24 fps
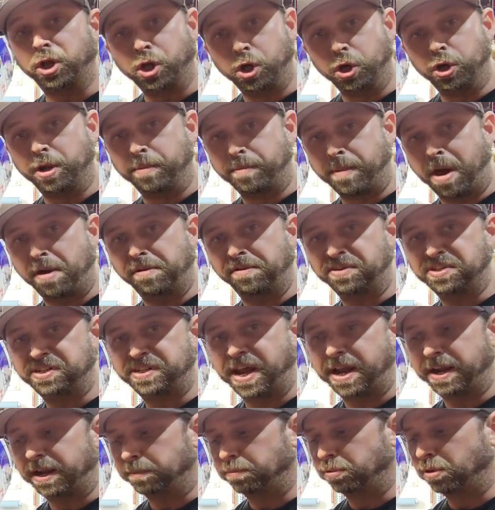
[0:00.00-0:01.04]
a good amount of
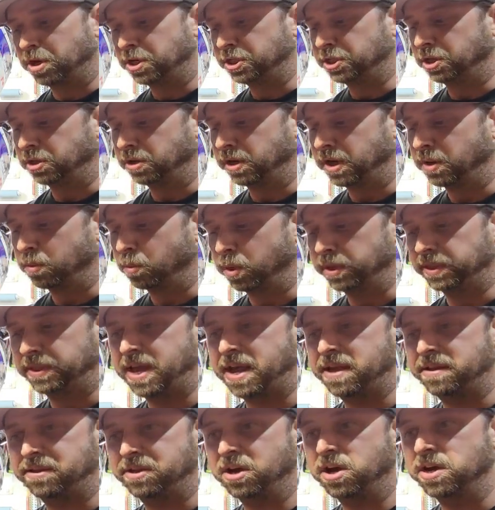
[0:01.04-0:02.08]
static pressure, and what that